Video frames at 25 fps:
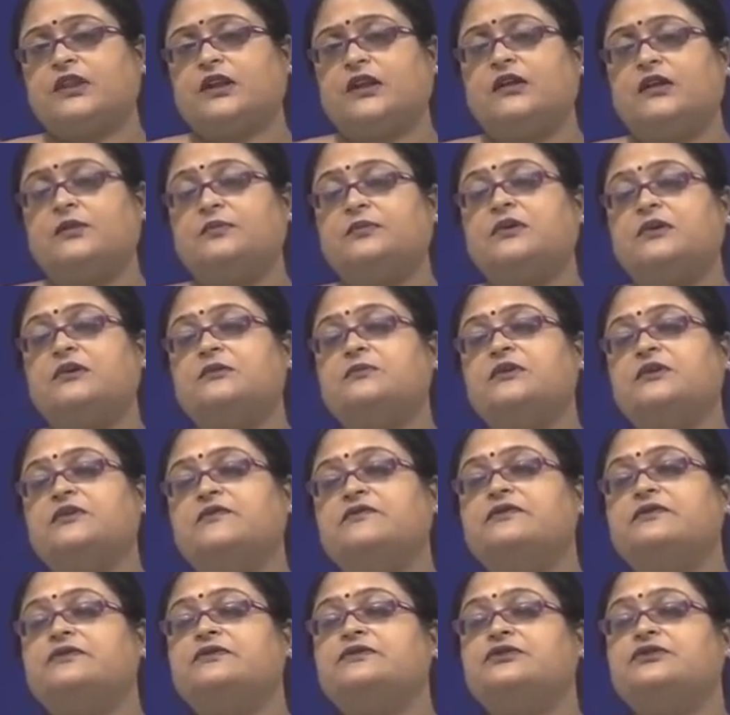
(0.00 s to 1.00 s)

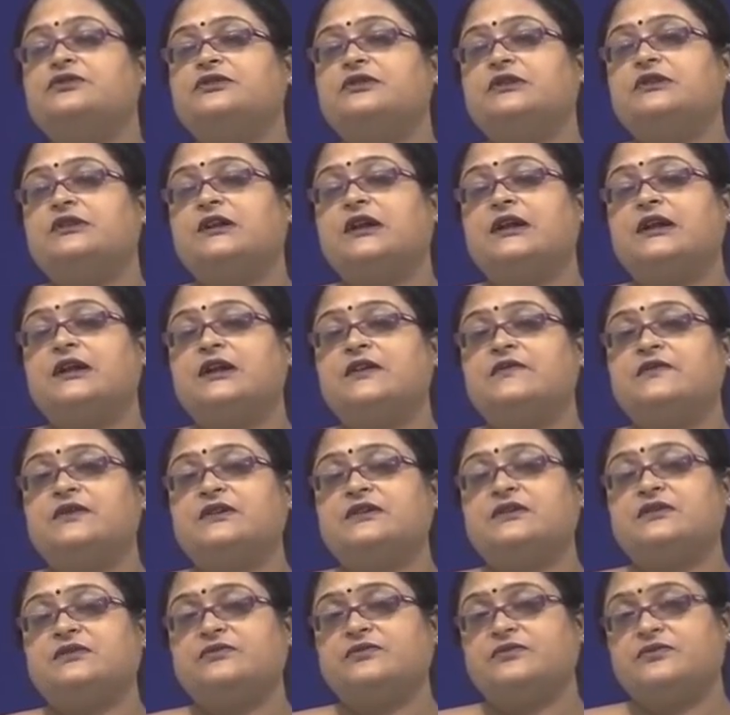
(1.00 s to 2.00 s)
upcoming future,
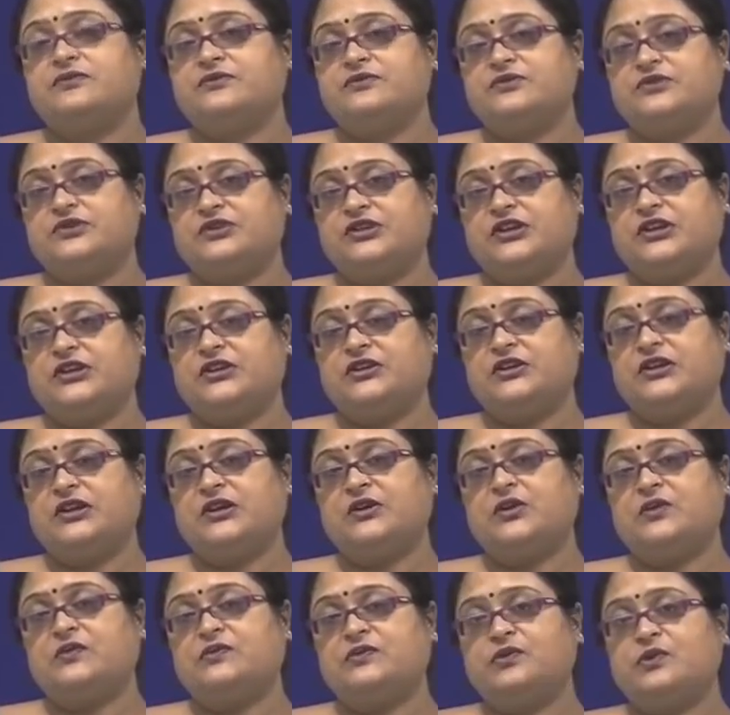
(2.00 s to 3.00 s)
and we take
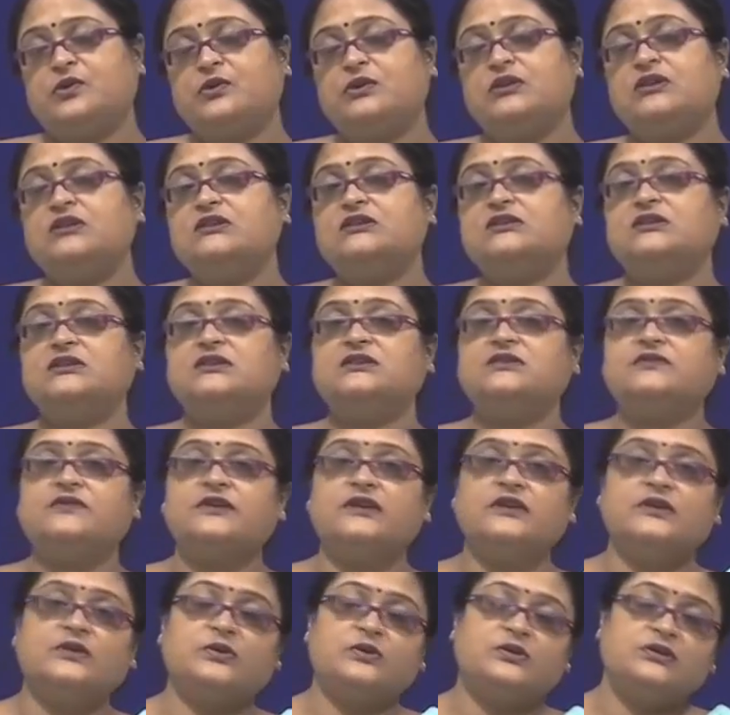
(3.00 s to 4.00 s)
care of all these things
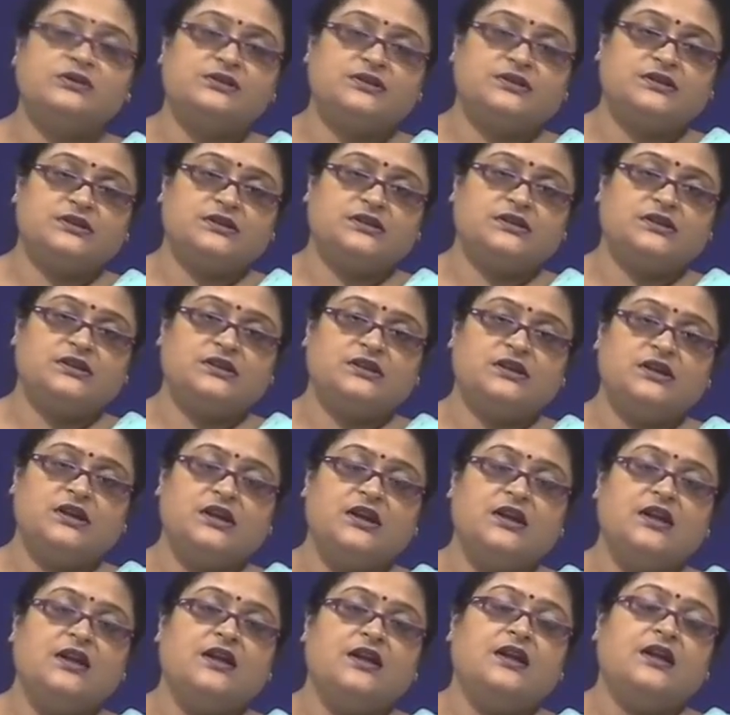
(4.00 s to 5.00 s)
very holistically
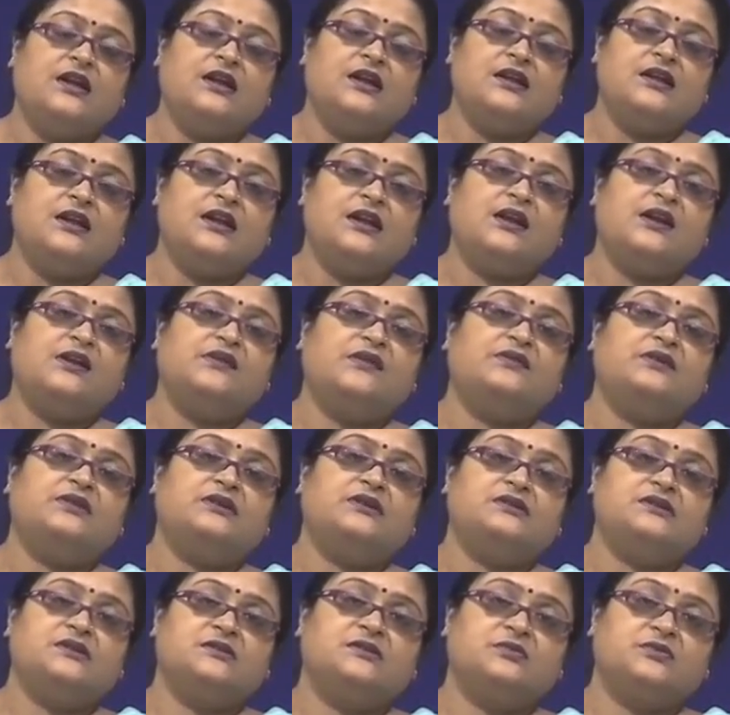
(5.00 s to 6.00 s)
and arrive
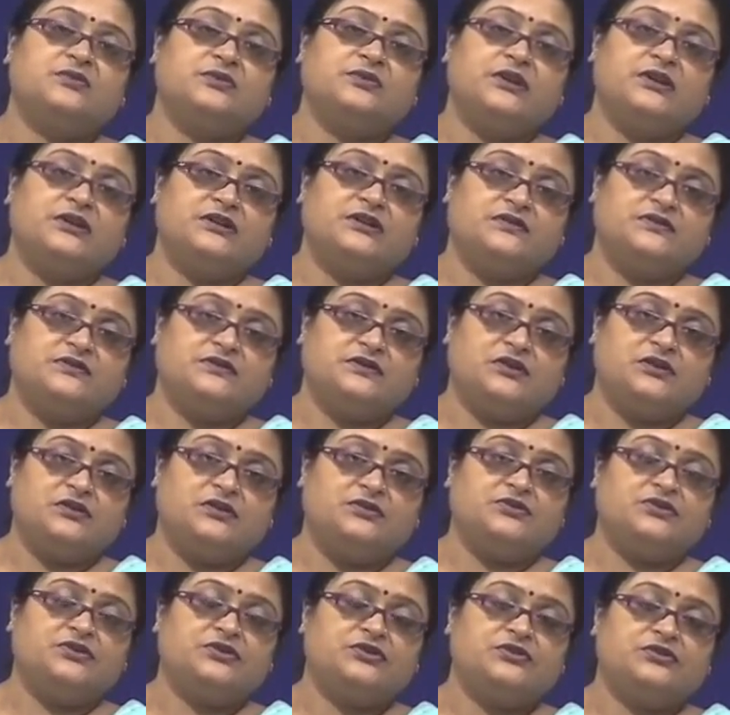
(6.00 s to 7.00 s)
at some creative
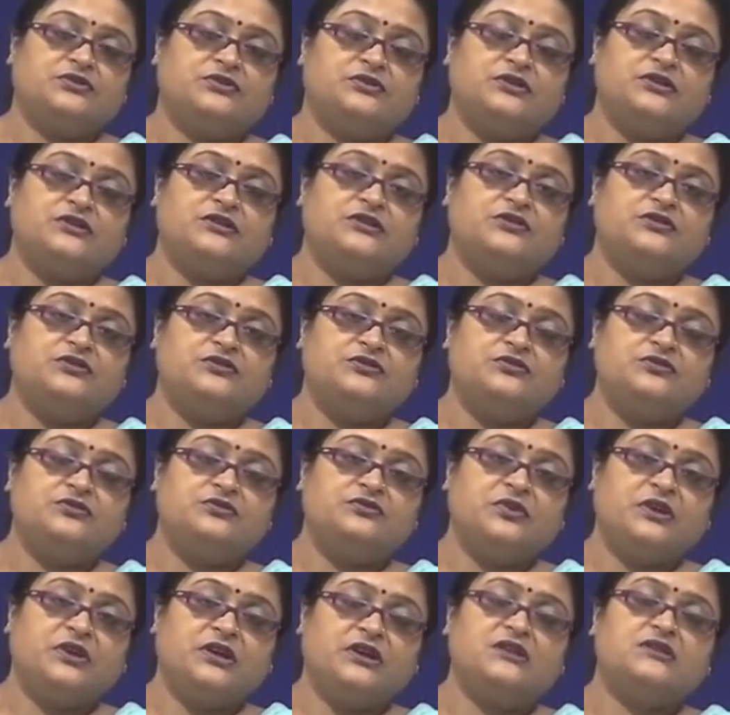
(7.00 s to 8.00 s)
solution. So these are
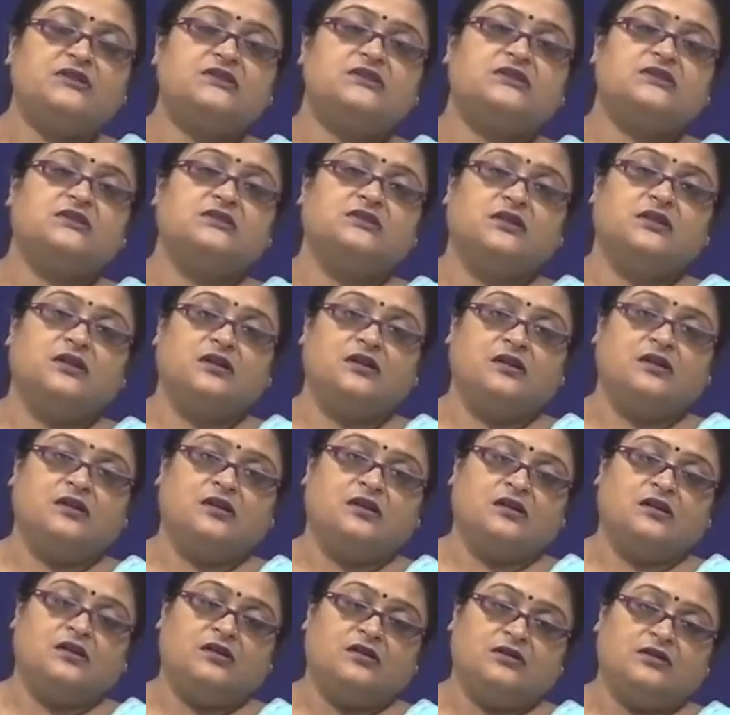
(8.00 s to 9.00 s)
two ways,
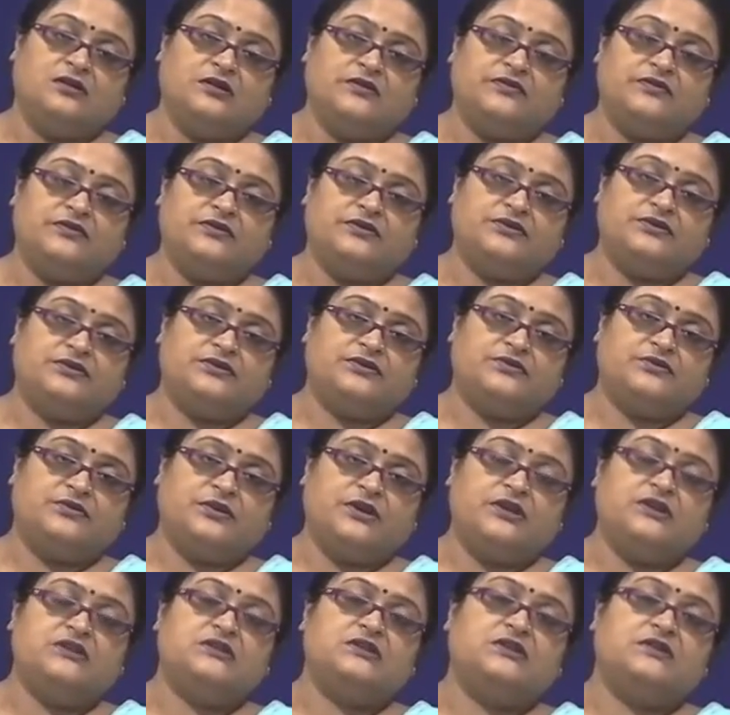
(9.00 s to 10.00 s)
different
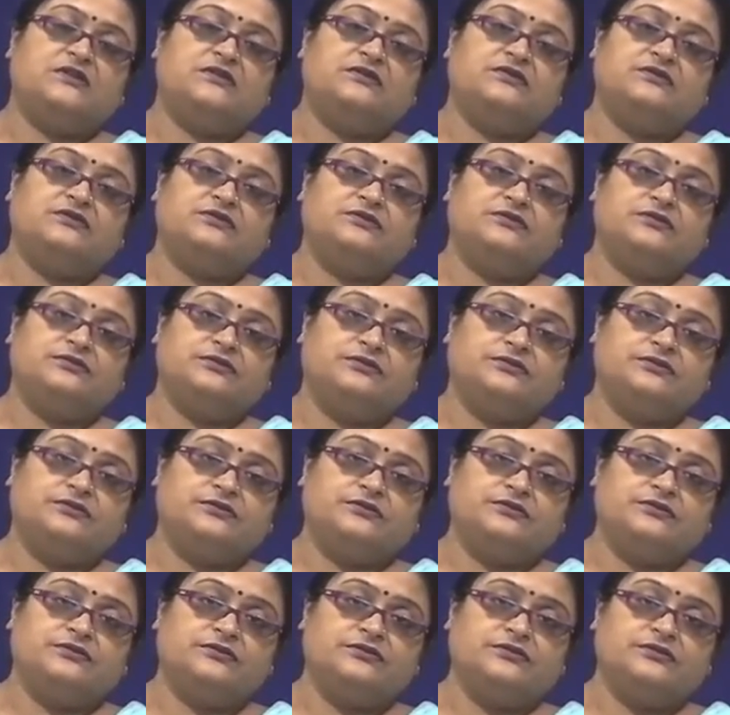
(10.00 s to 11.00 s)
ways of
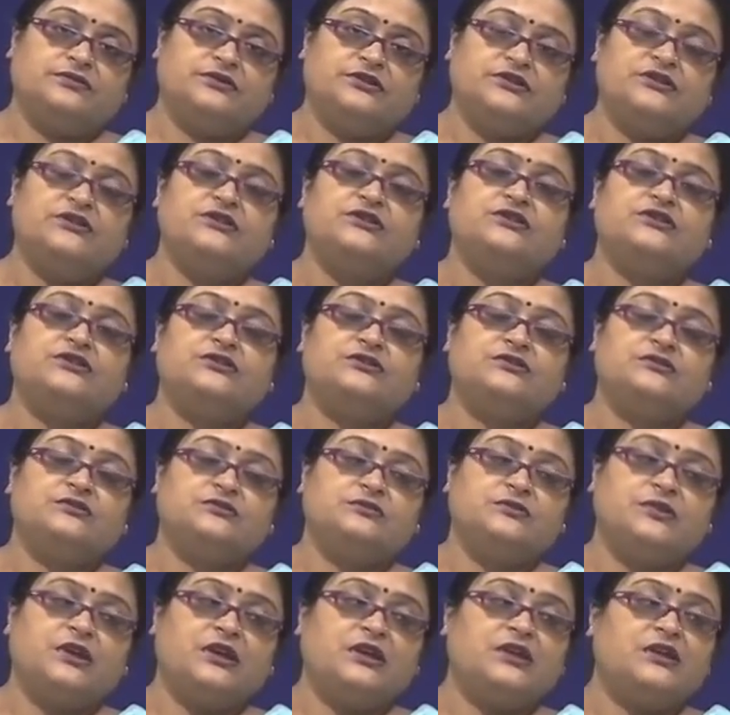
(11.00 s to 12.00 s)

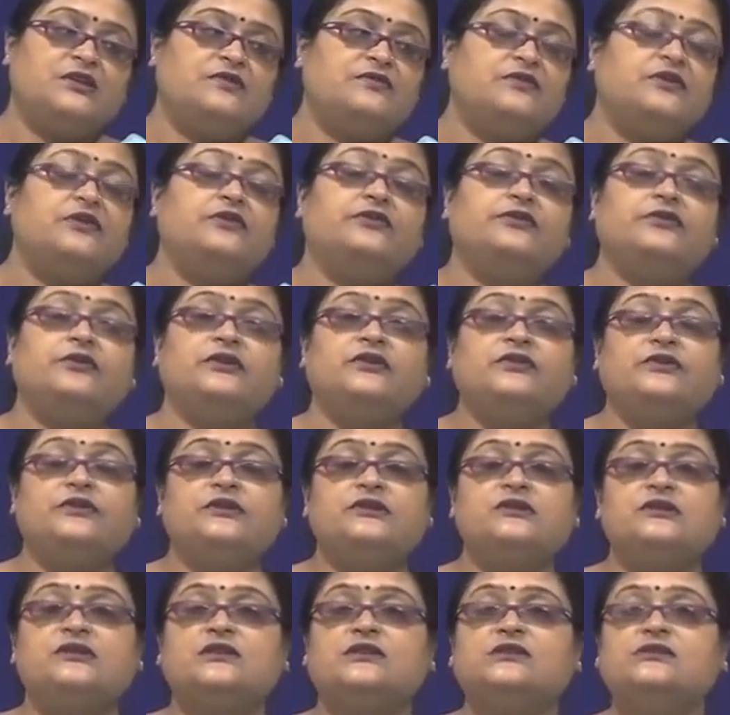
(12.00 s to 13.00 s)
decision making when
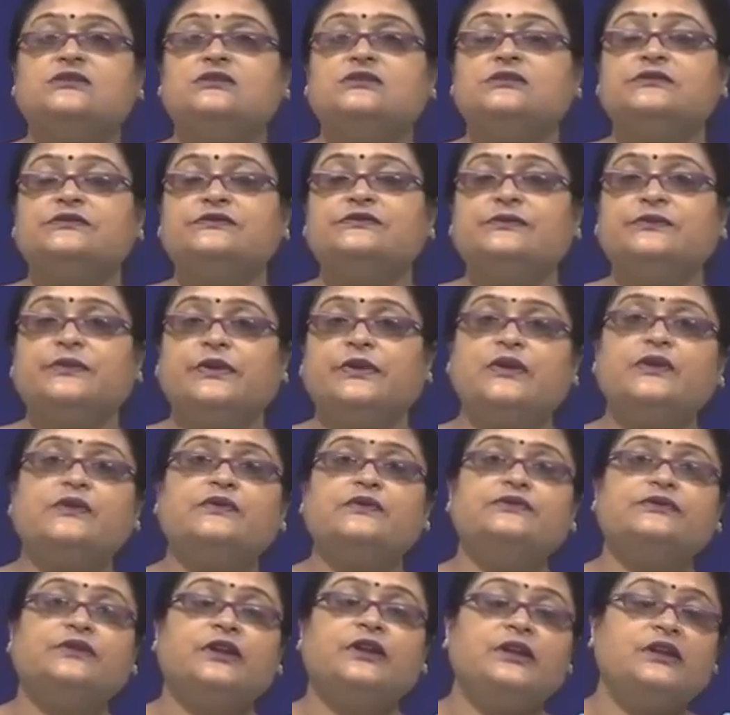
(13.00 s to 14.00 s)
it's concerned the way
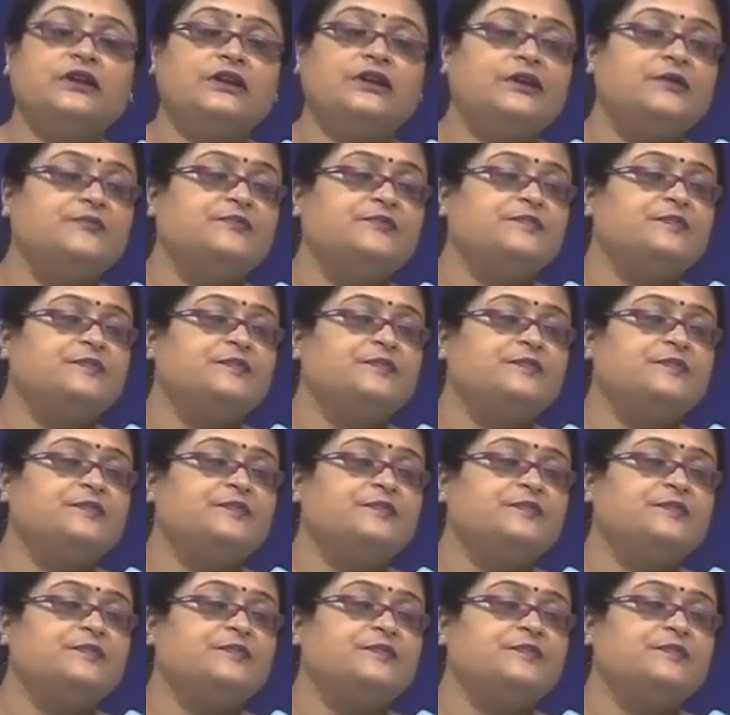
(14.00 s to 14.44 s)
of thinking.